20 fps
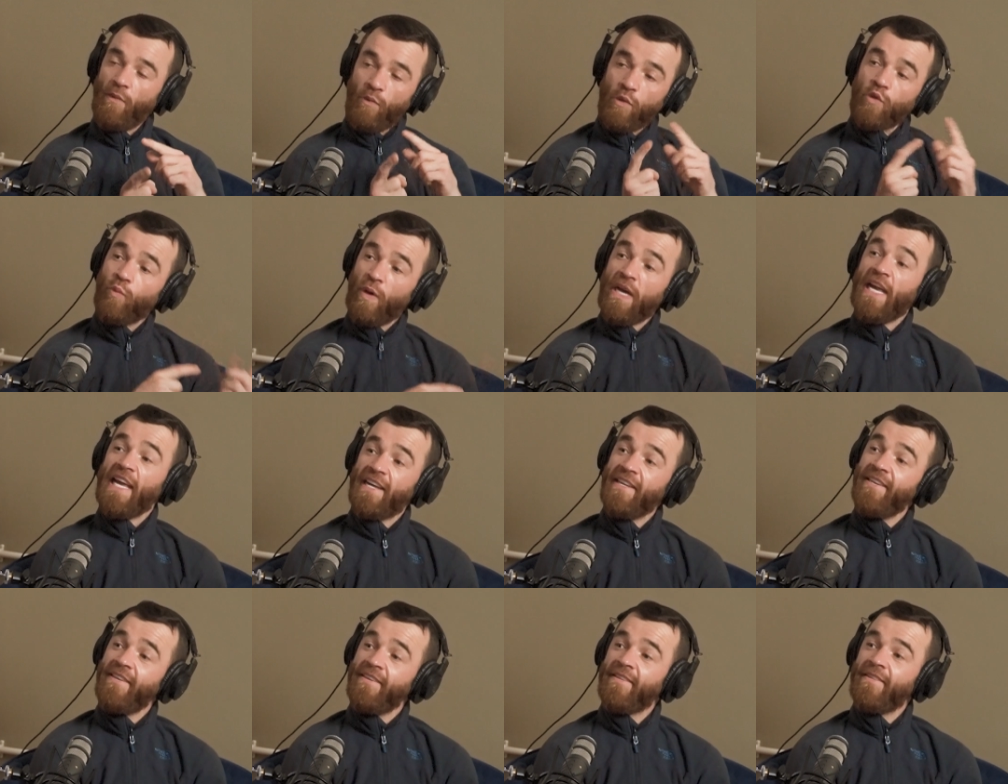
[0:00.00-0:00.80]
I was
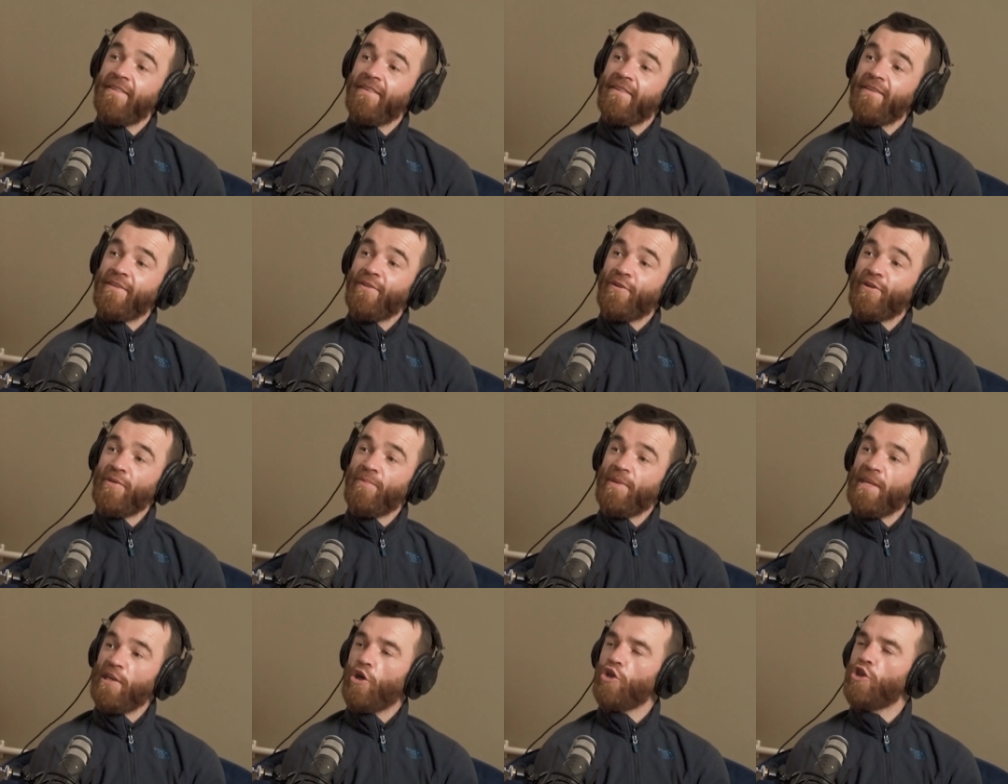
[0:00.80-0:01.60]
working. You know what I
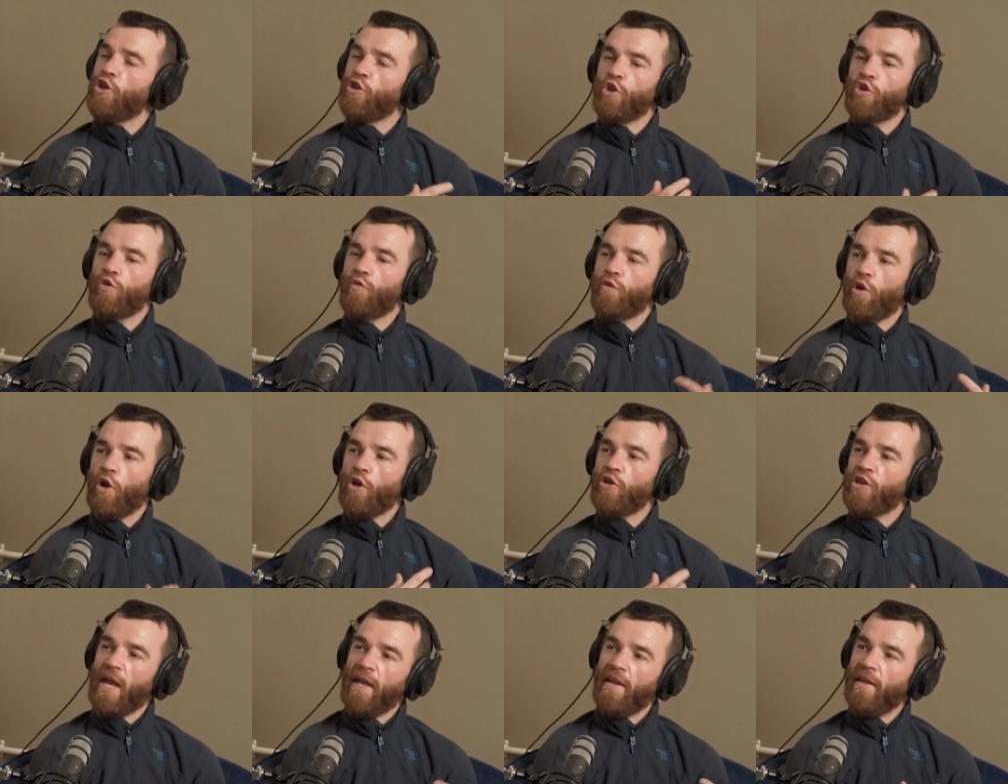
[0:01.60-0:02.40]
mean? Because I just
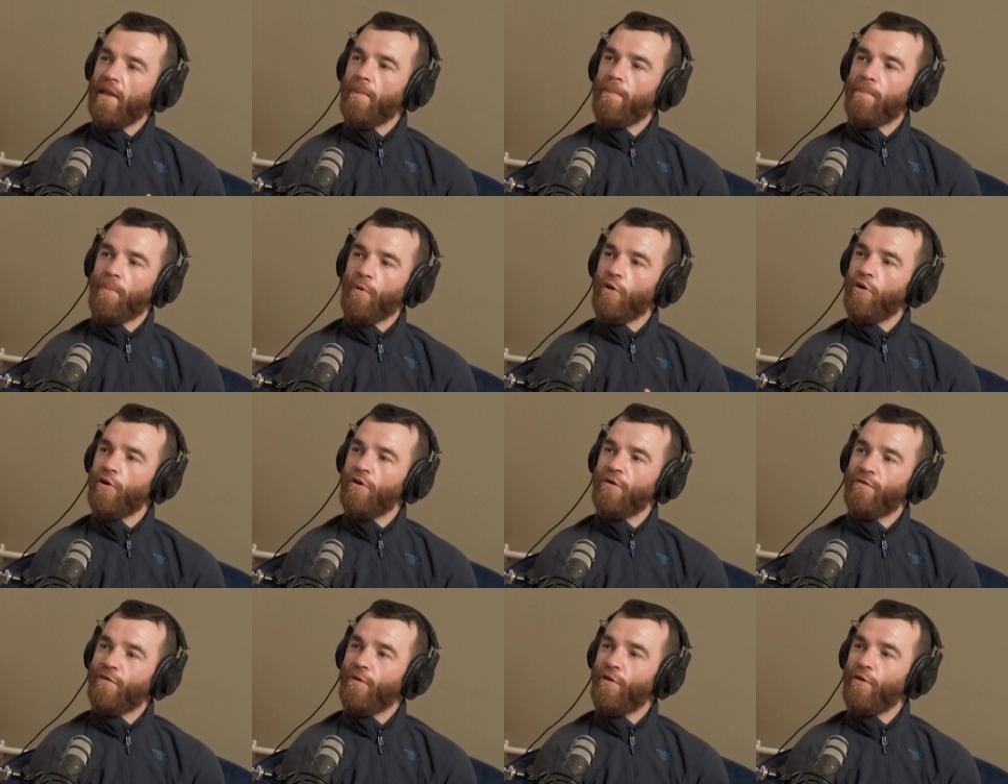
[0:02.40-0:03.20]
got that little
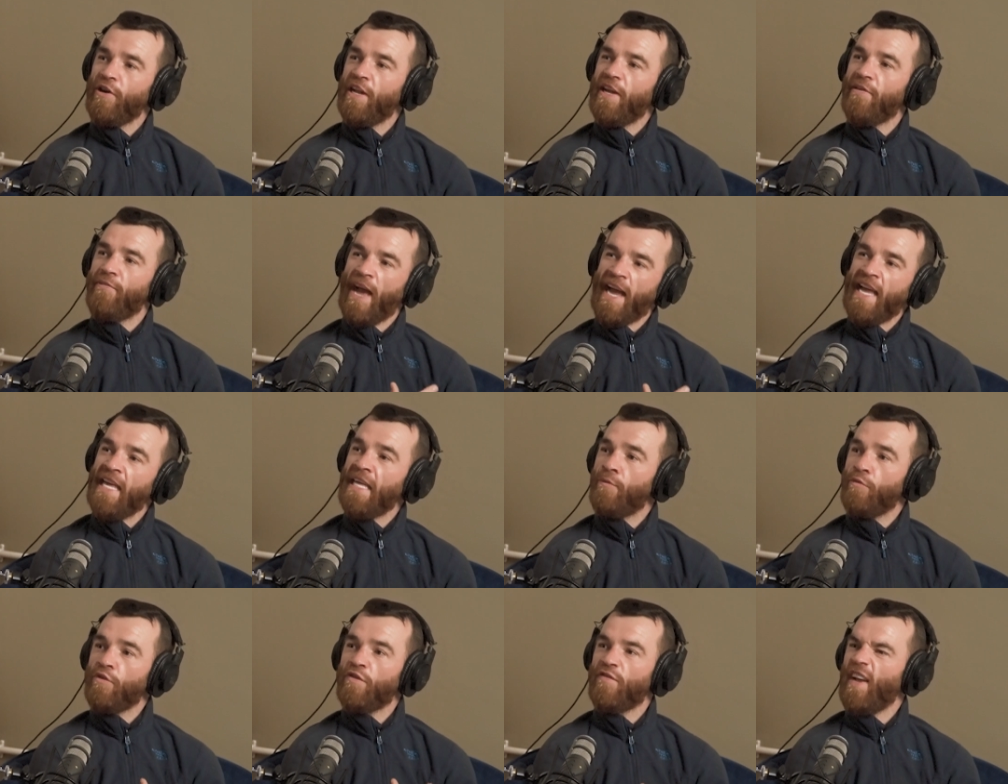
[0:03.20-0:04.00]
bug for it.
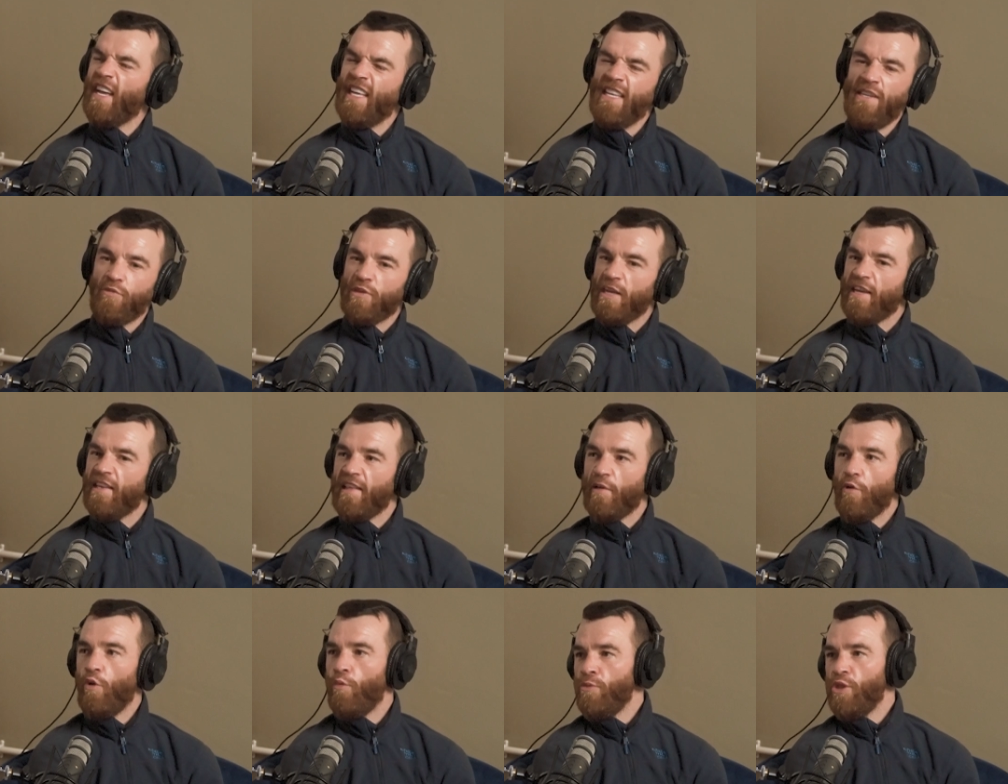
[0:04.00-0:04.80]
Ryan was fighting. He was
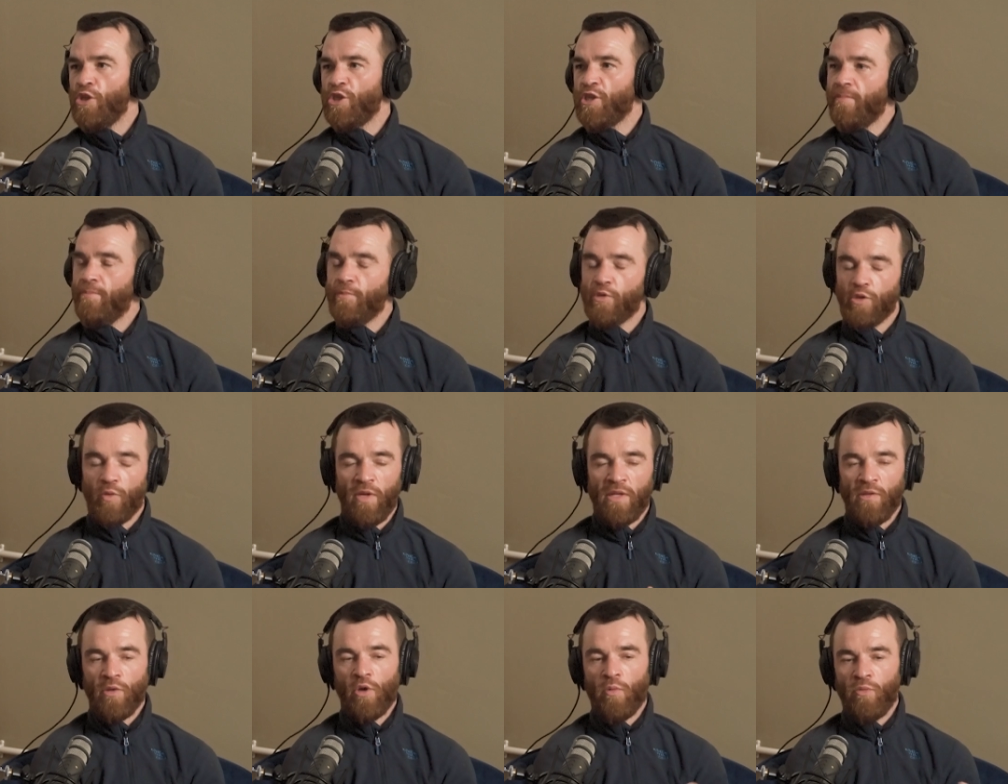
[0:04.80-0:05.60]
like, "Come to the gym." So I
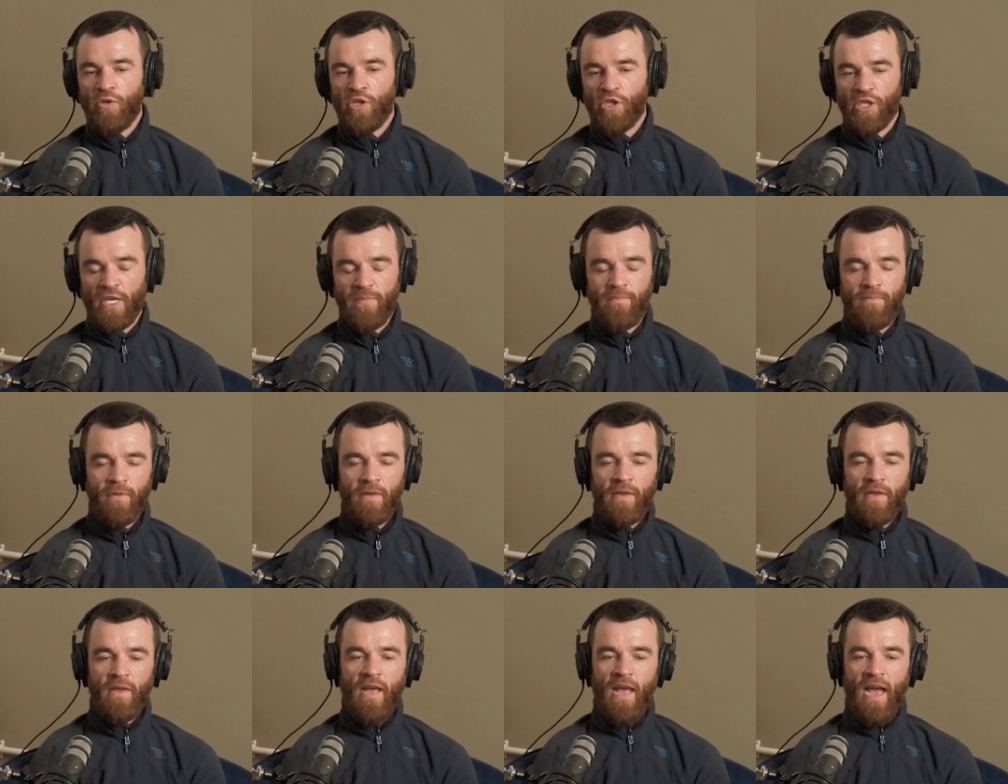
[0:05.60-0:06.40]
went going to the gym,
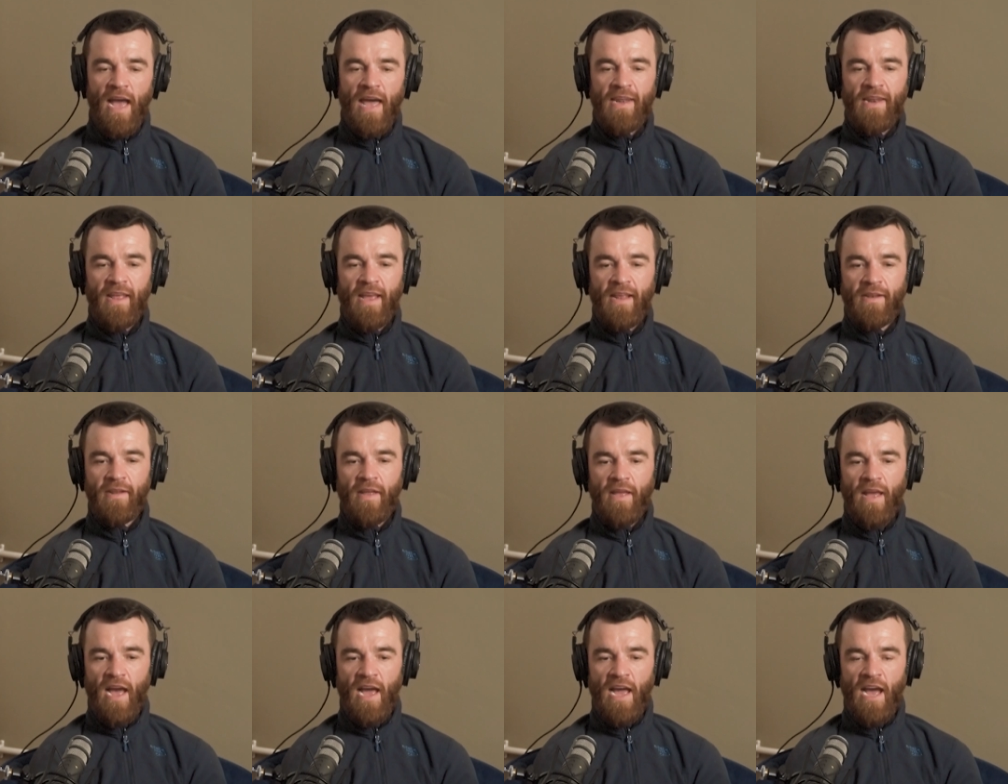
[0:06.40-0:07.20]
and then
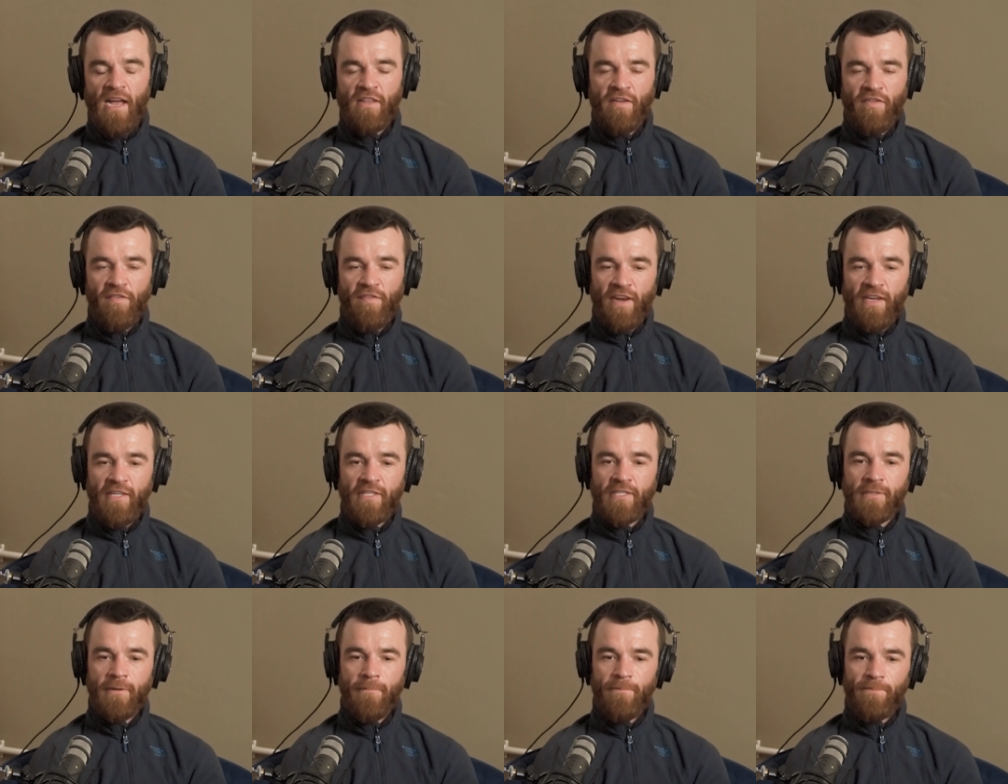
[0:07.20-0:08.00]
I had a
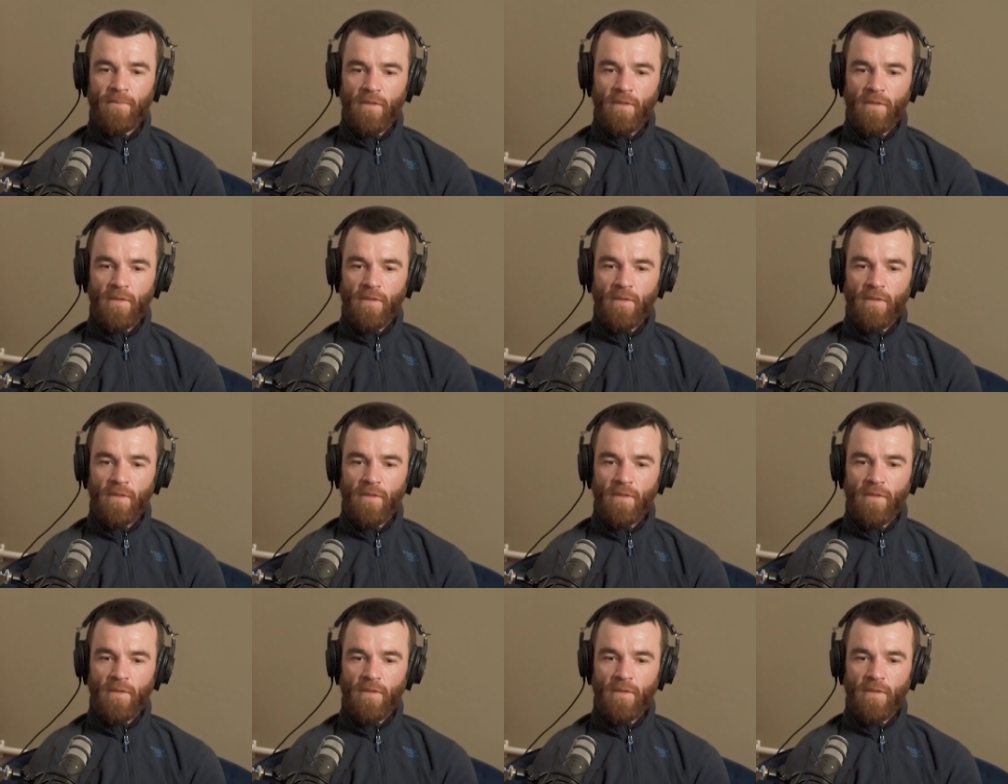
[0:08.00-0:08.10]
fight.